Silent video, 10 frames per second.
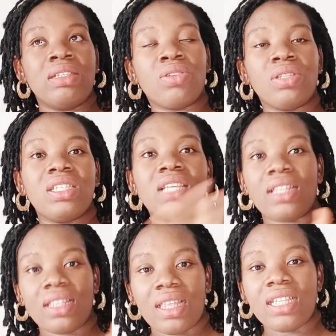so these are
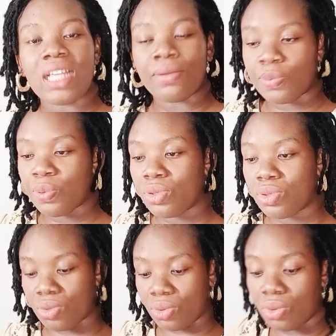the things I'm
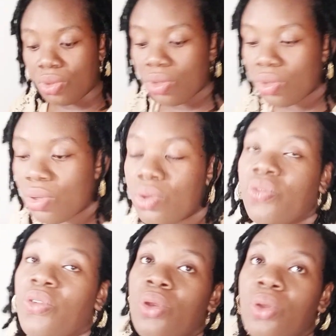supposed to
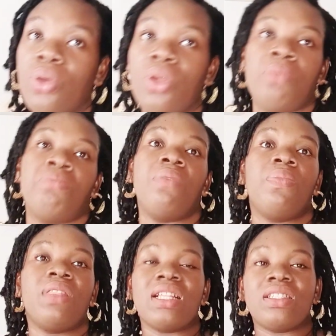follow.
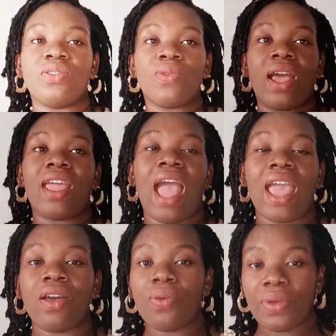Maybe that is why
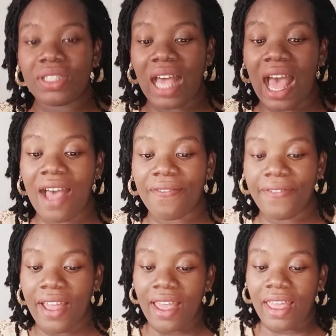I always
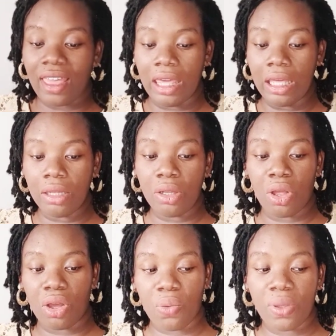have ill
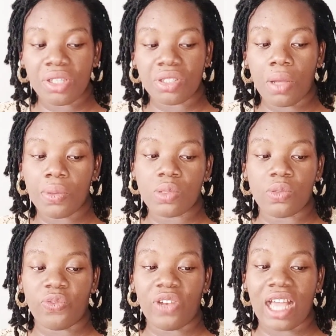luck when it comes
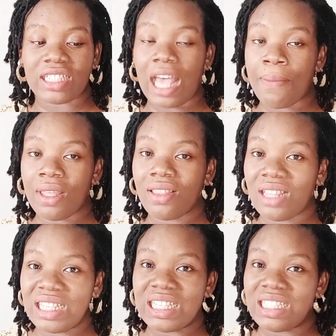to flax. I mean,
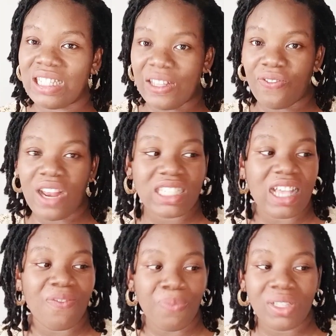this is the flax
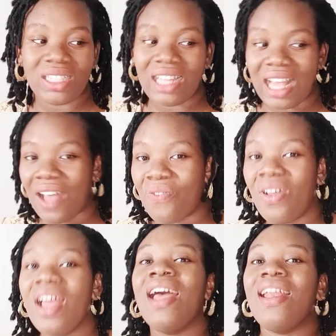I've bought that have
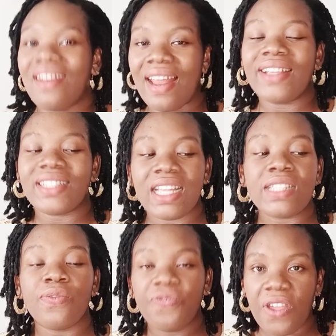
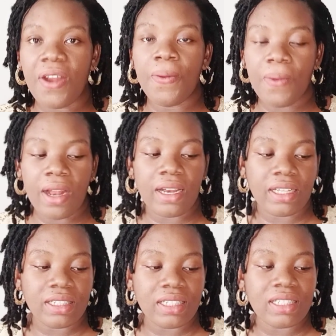lasted very well
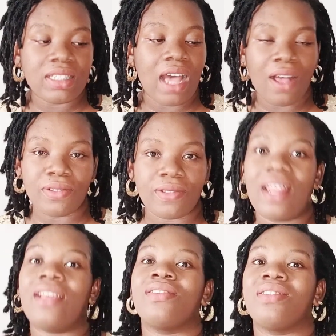in this house,
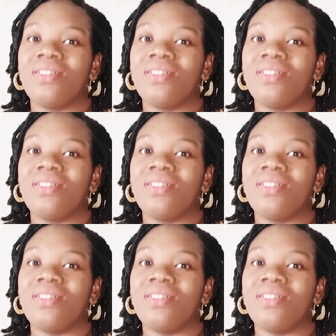like